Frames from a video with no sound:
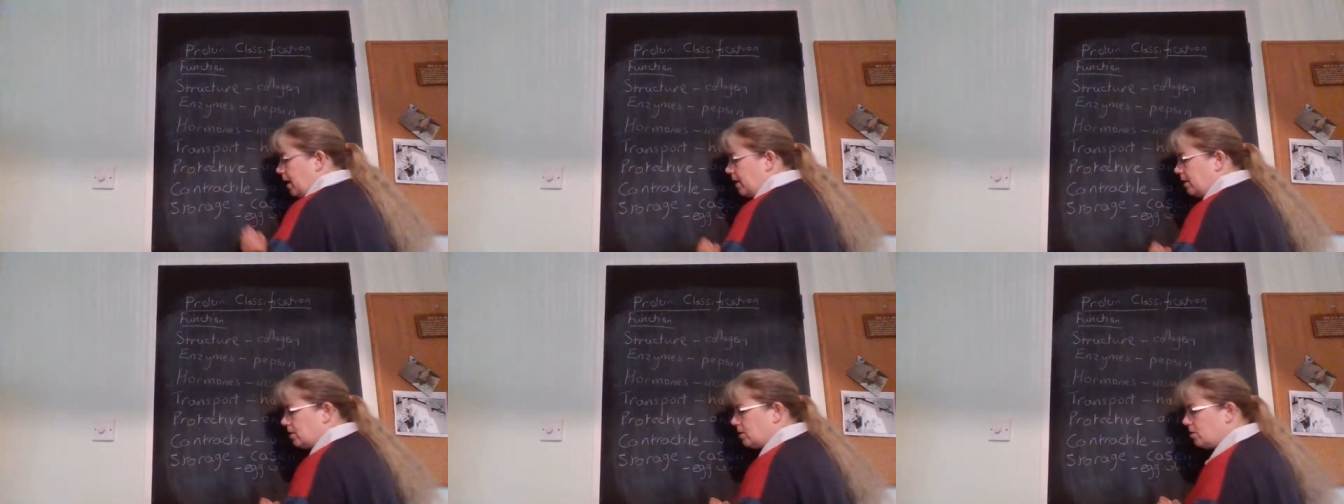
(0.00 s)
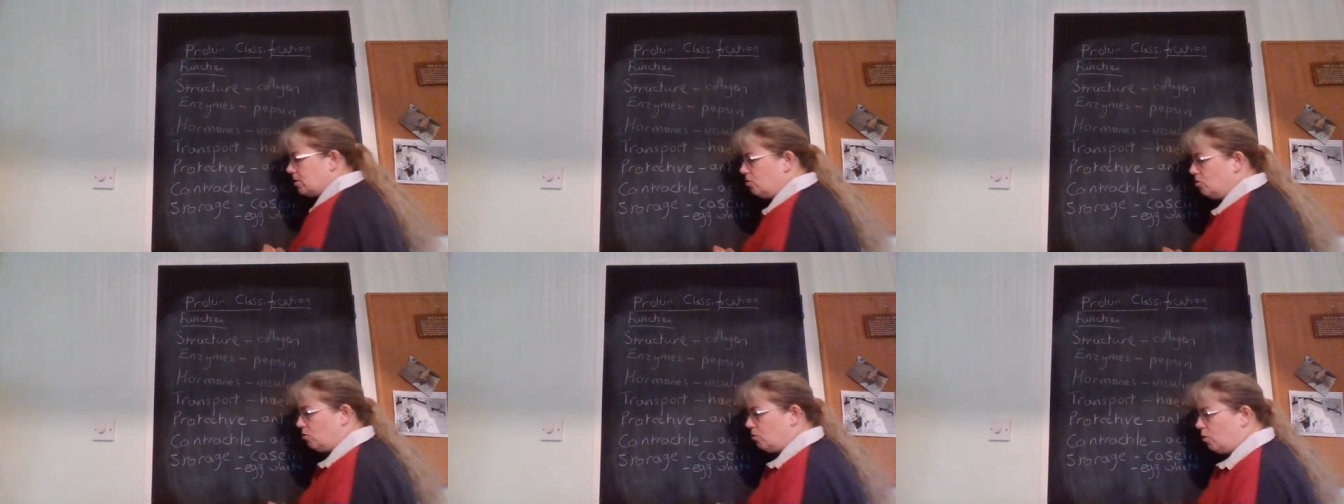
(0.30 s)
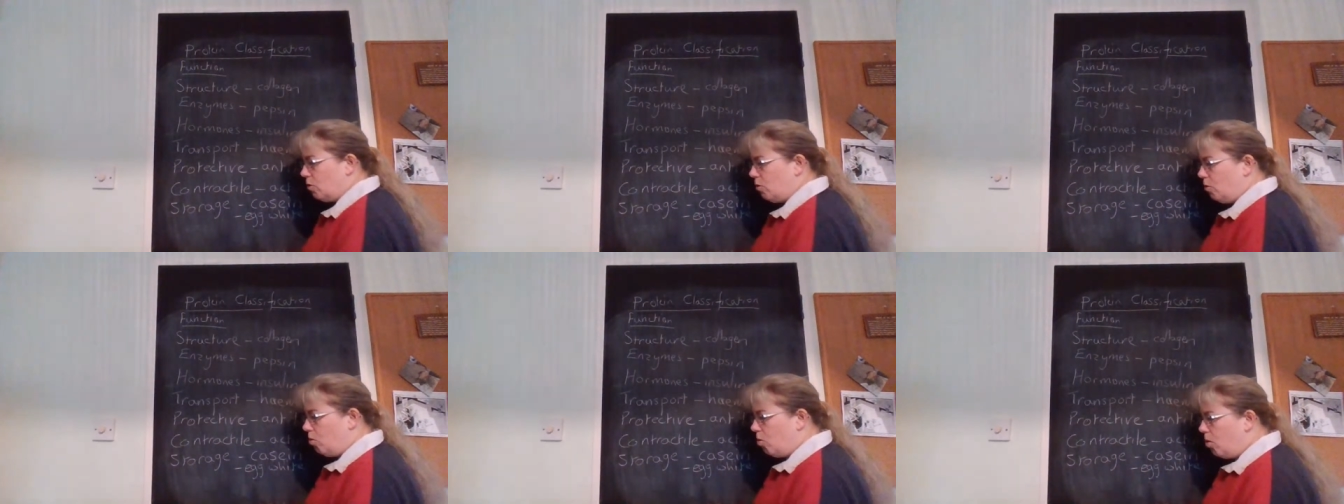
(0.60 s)
is the
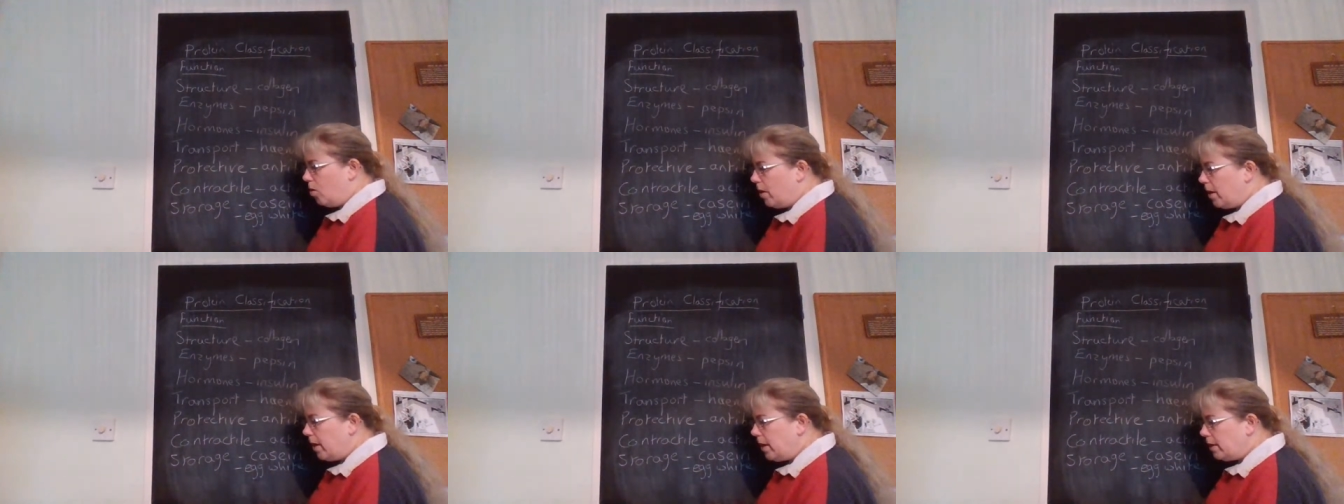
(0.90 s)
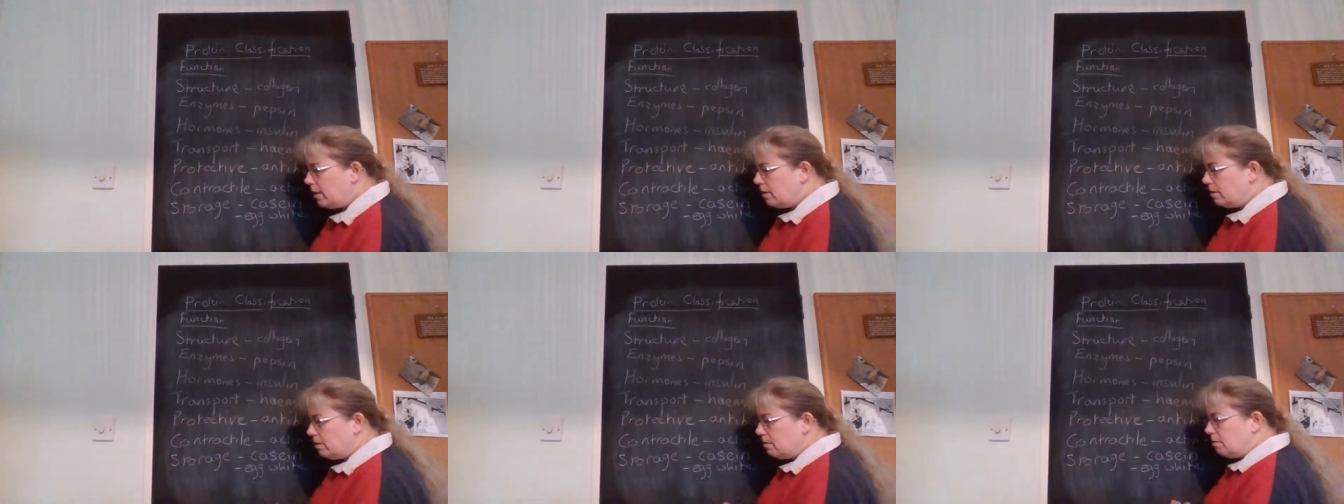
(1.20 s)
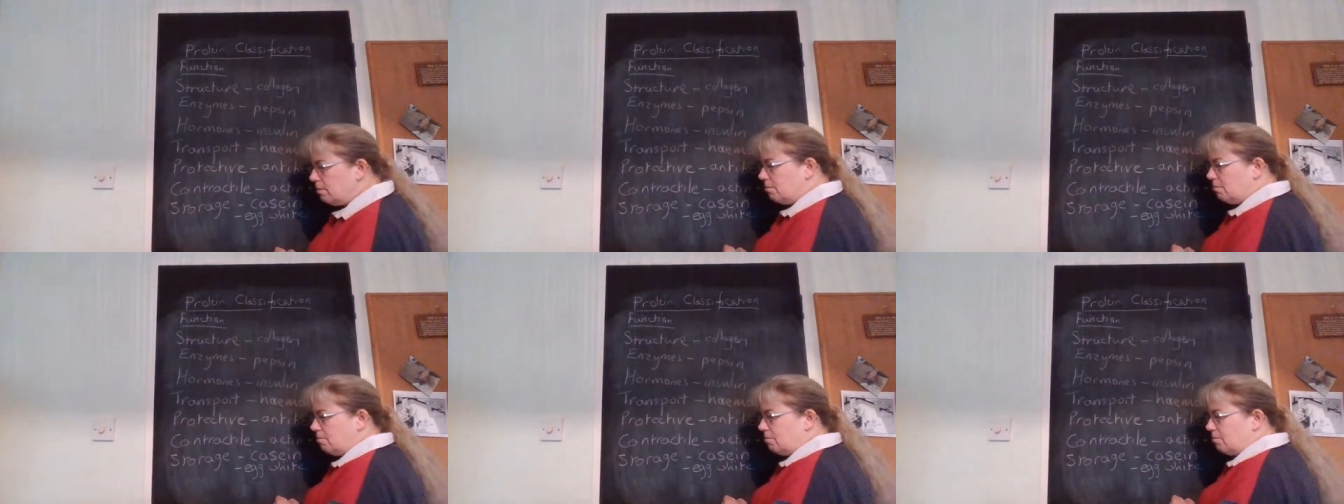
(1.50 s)
not quite
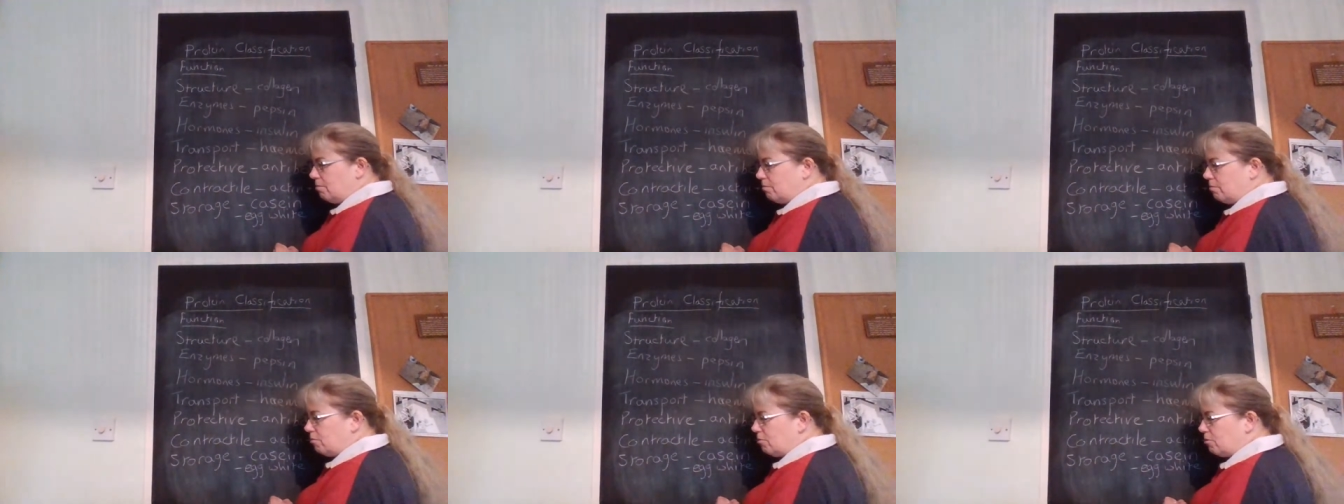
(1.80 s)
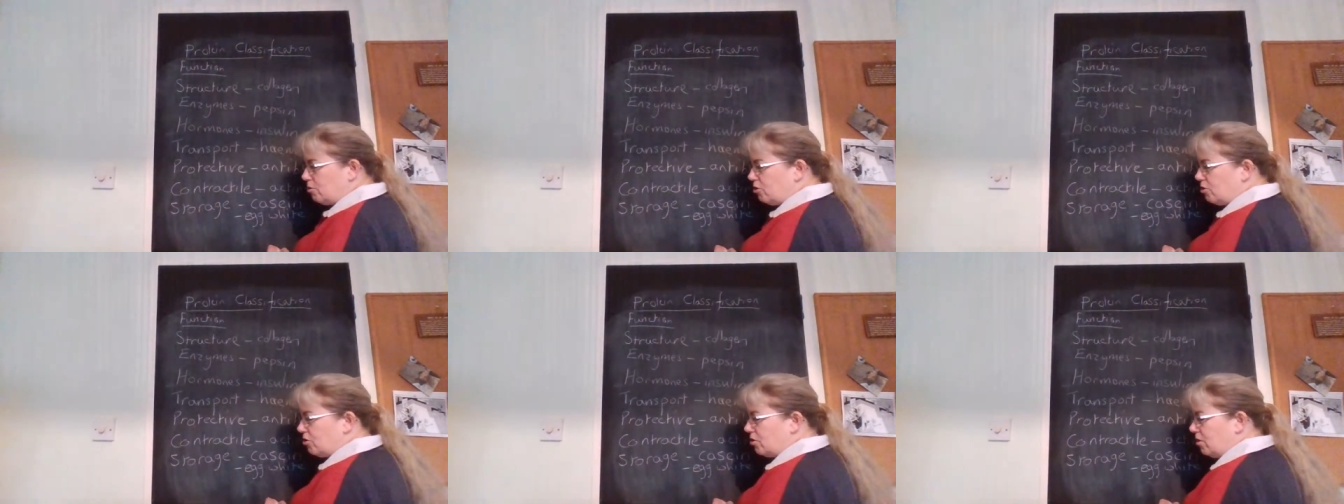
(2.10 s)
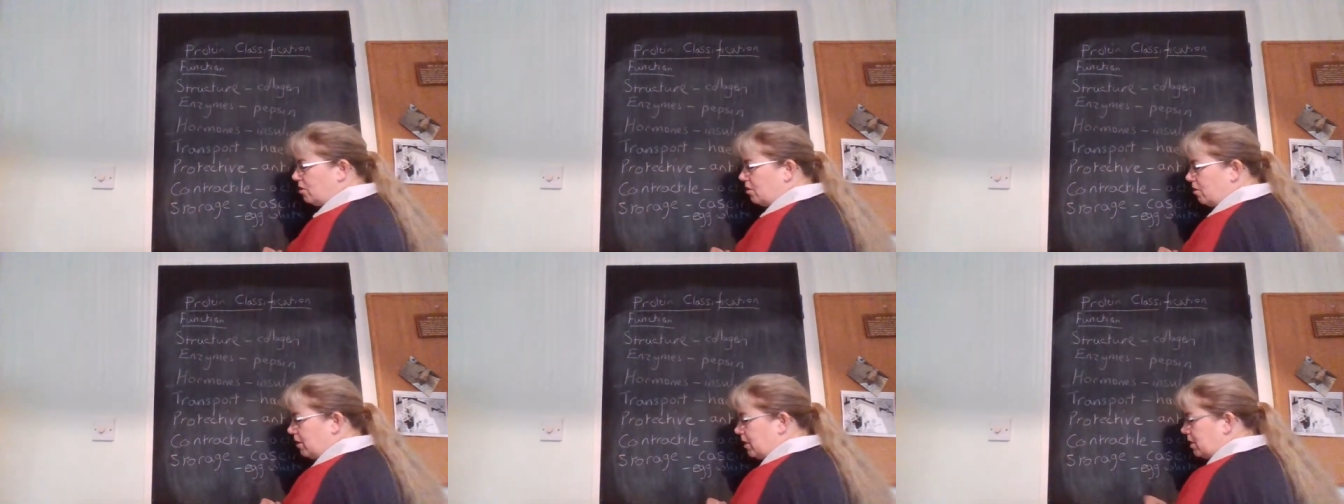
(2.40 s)
so
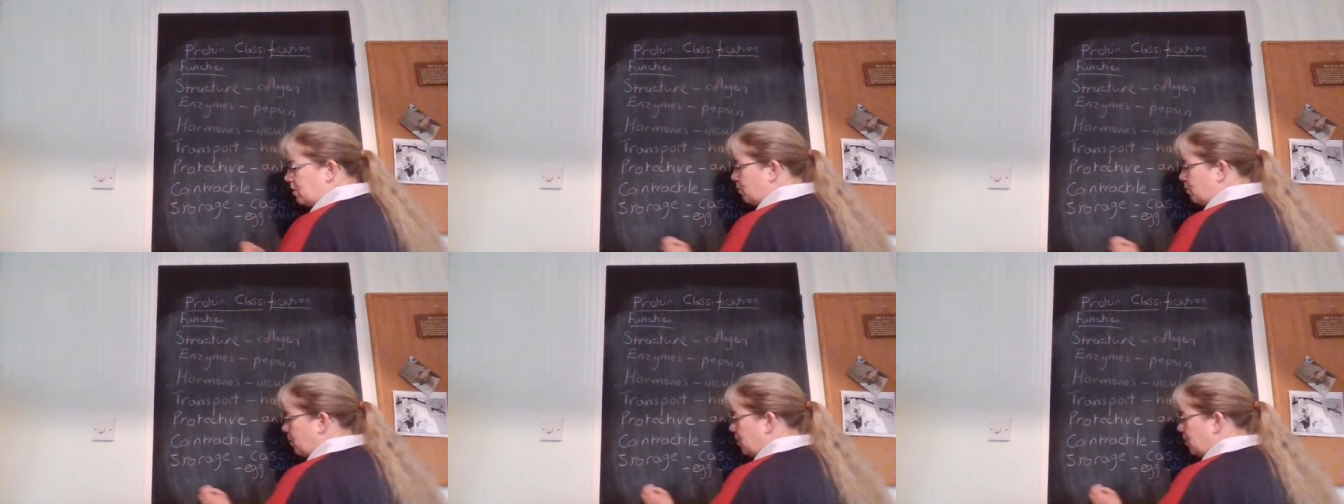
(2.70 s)
nice